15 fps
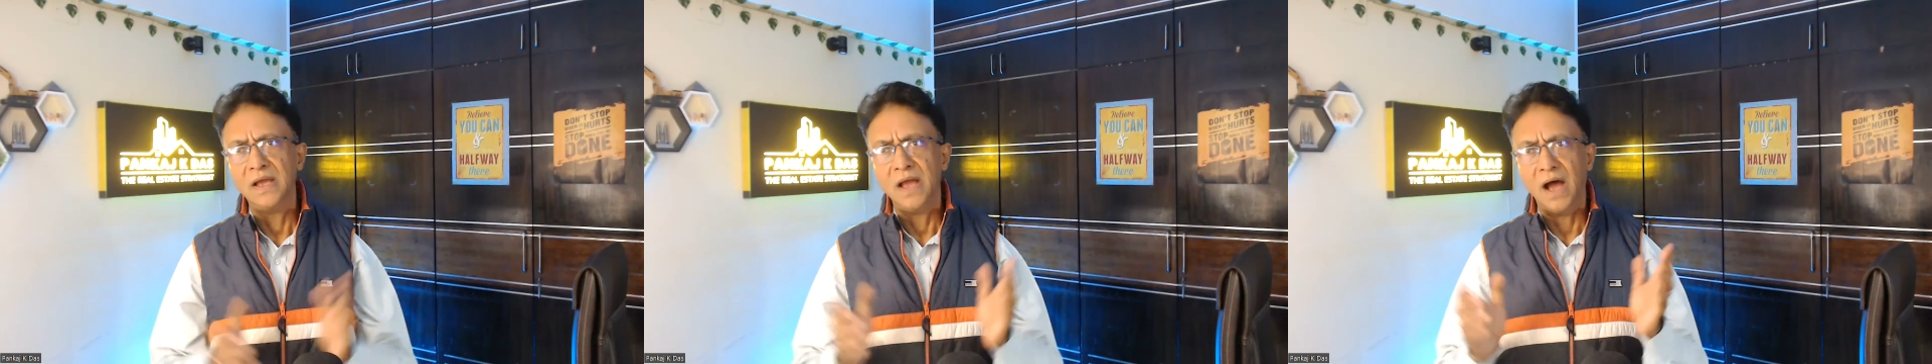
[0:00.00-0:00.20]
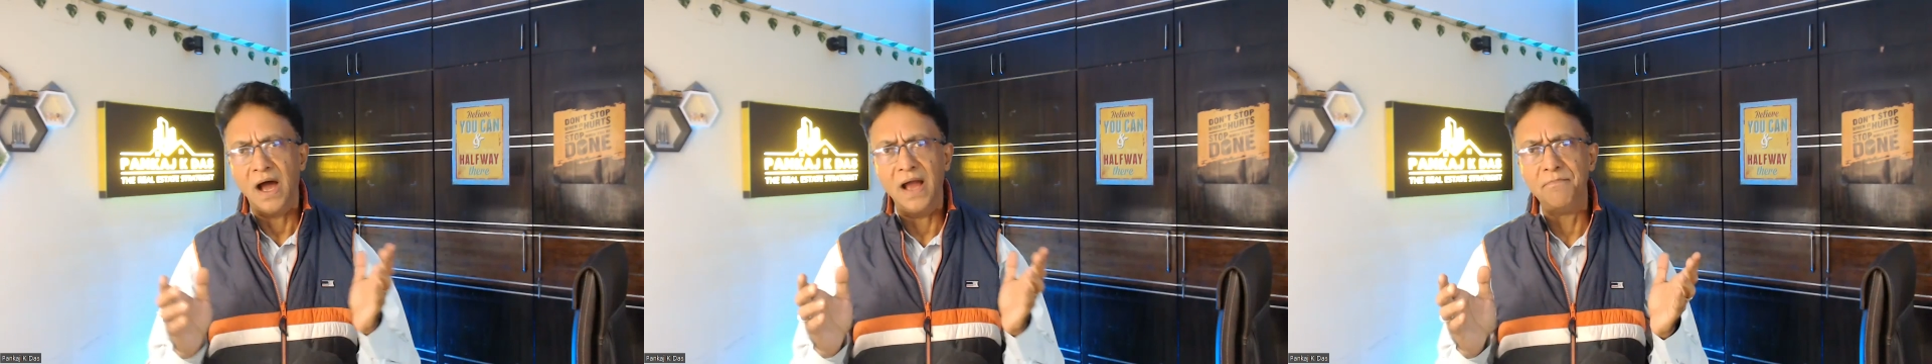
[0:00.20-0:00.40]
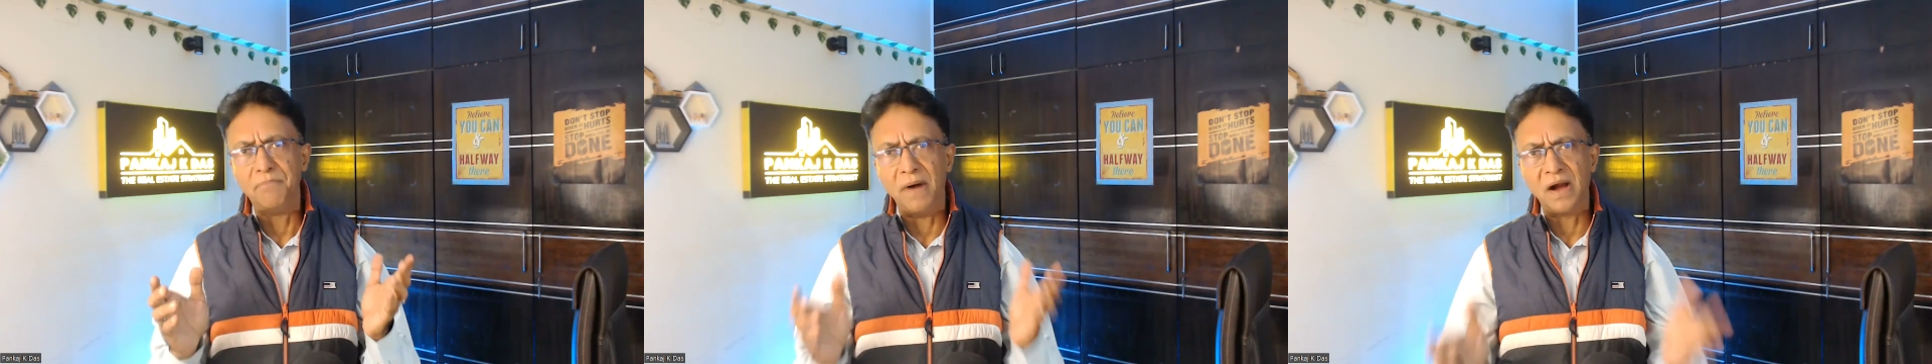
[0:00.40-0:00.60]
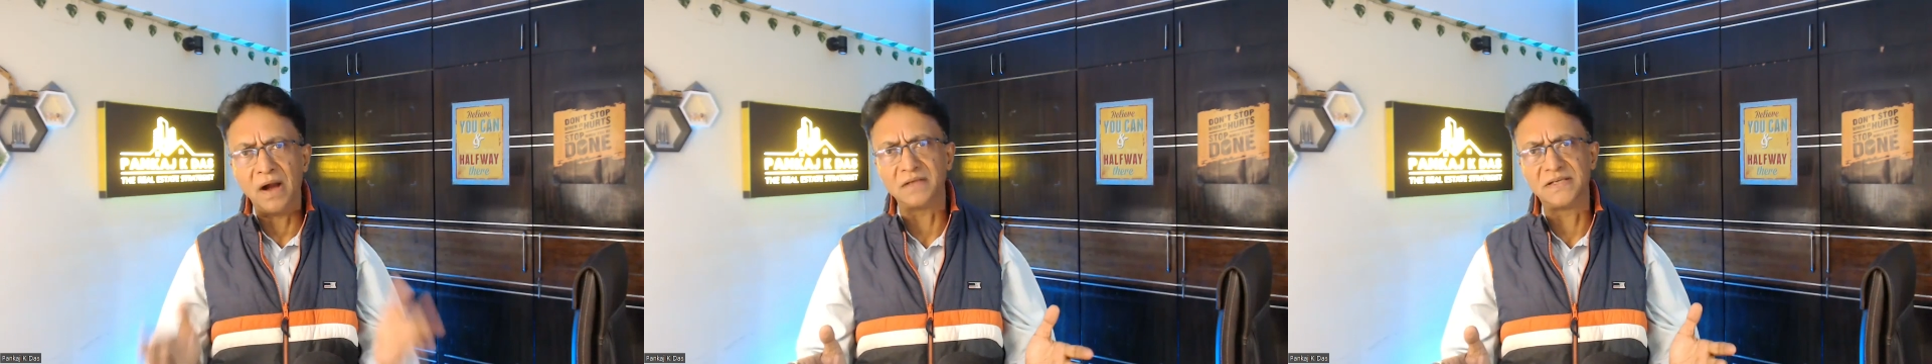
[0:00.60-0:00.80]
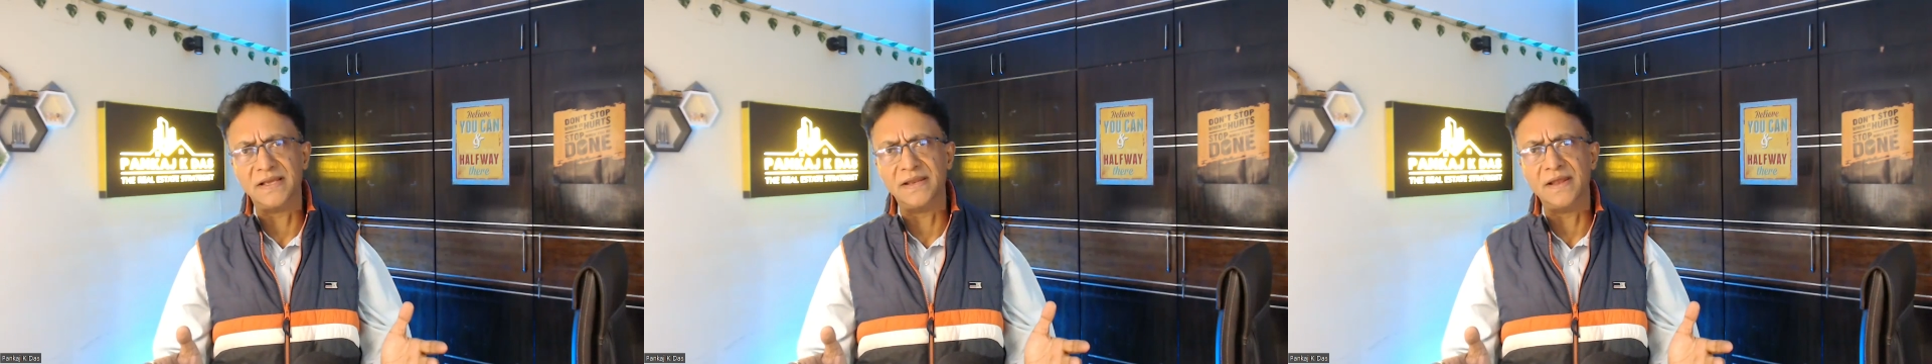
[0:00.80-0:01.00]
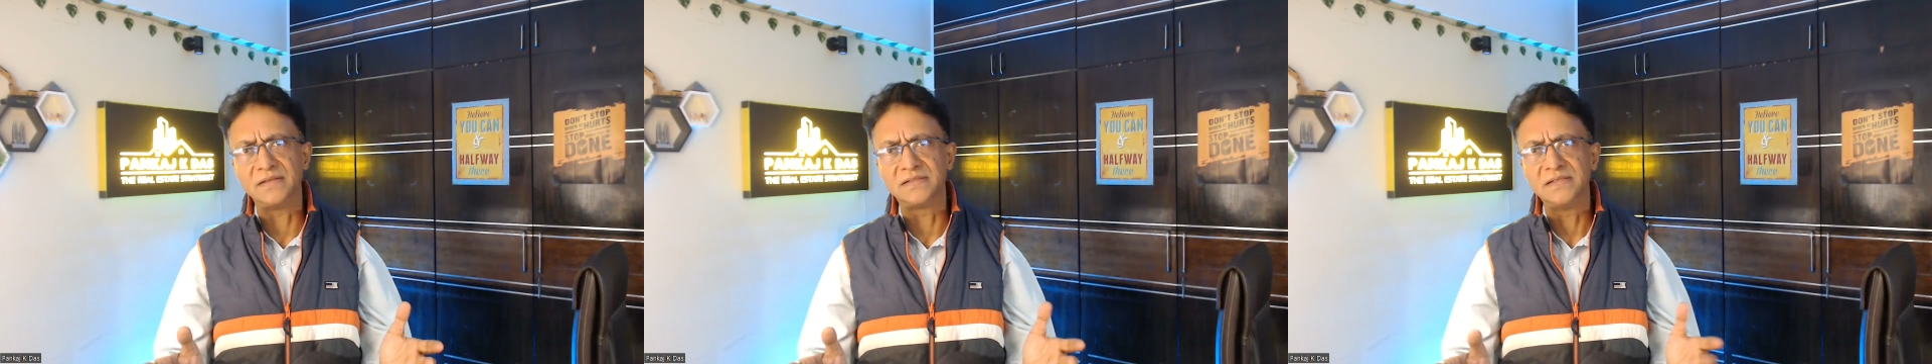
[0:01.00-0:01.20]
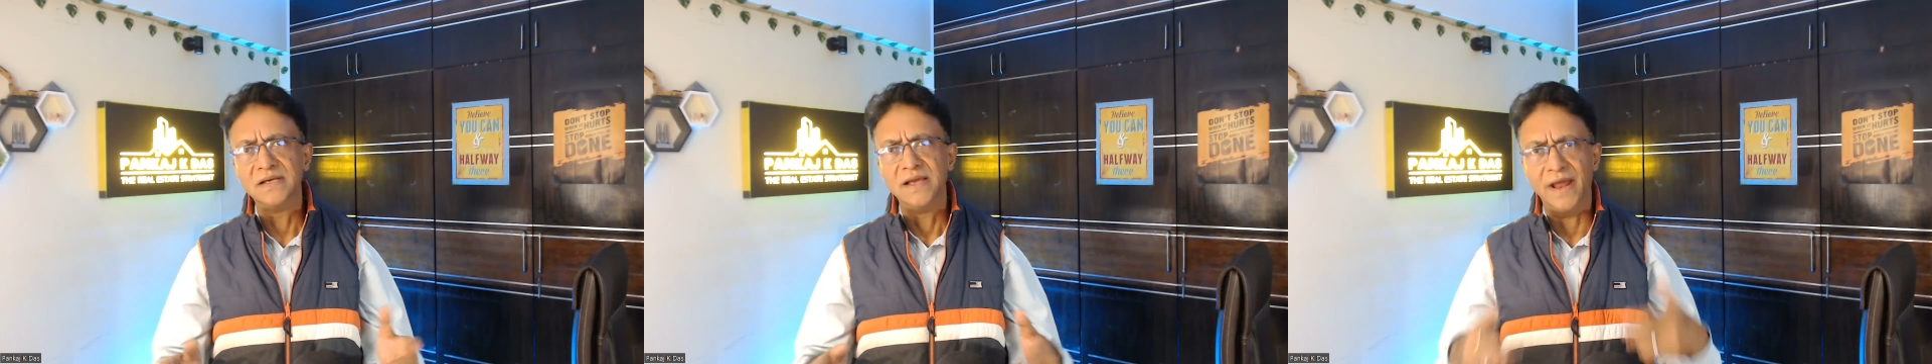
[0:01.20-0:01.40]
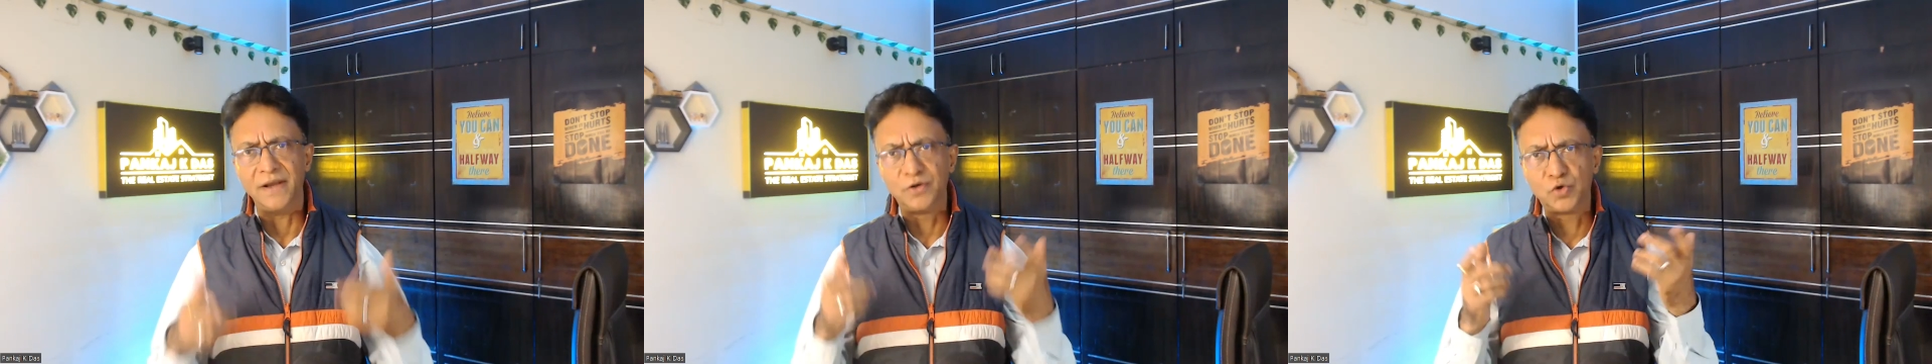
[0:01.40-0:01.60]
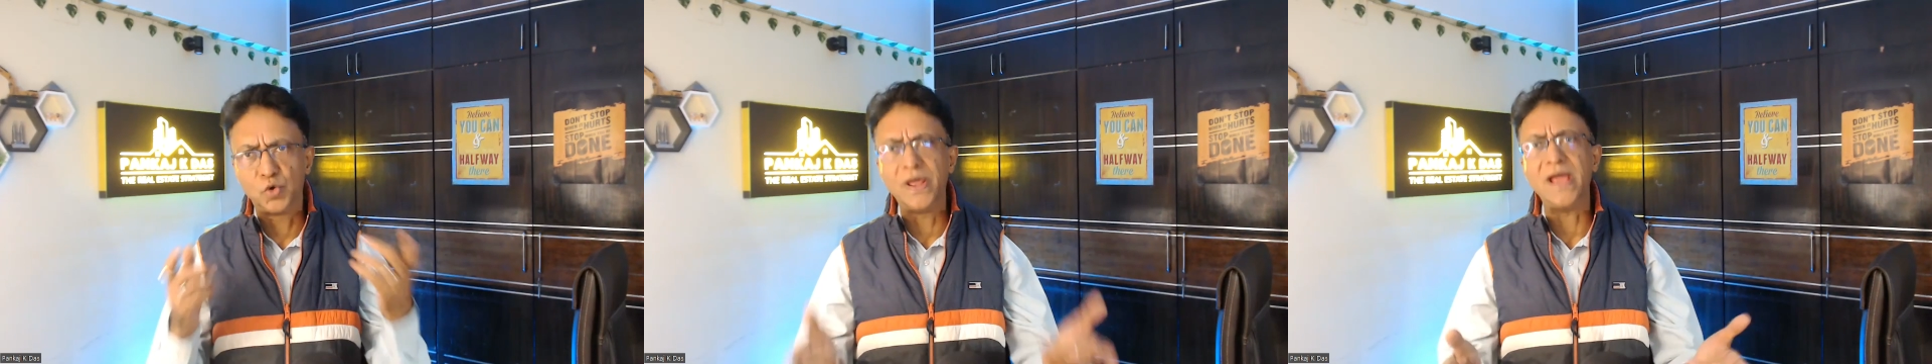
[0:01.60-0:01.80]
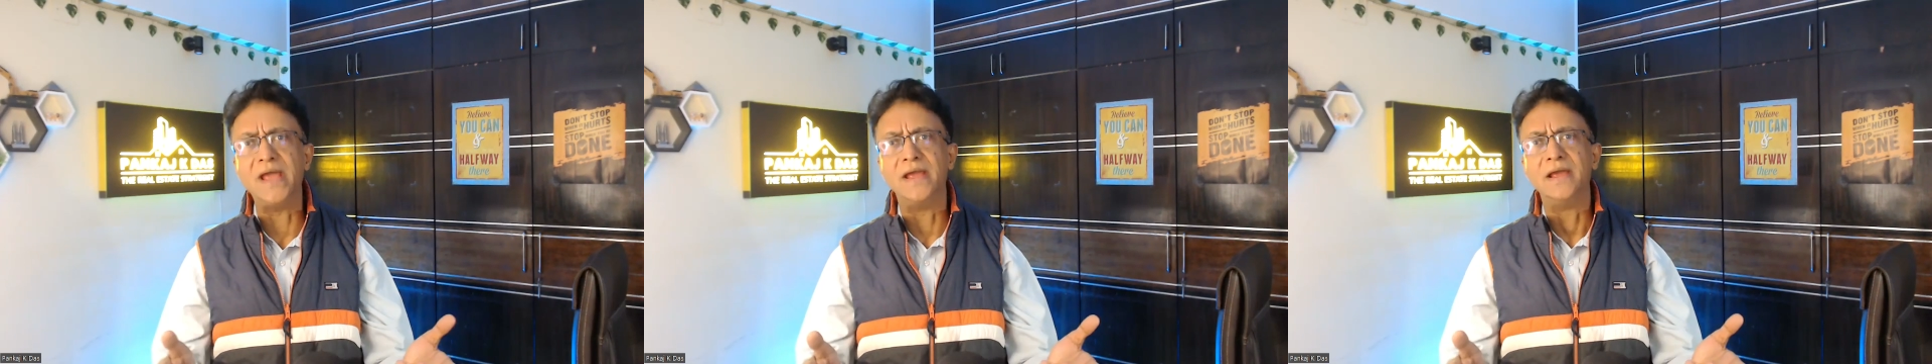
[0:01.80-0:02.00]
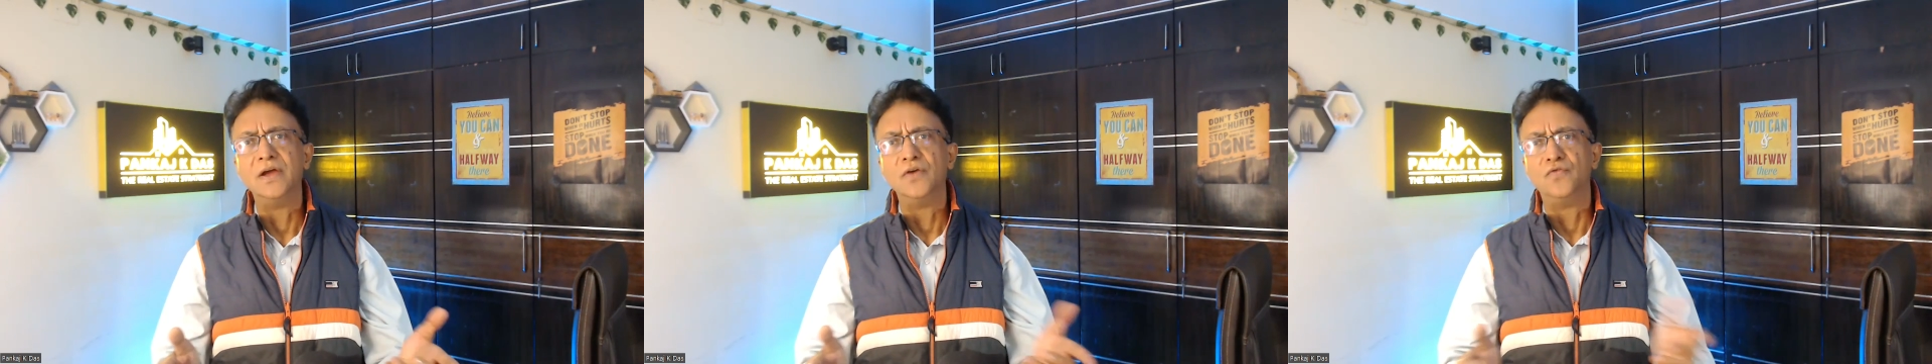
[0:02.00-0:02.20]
I am Pankaj K and today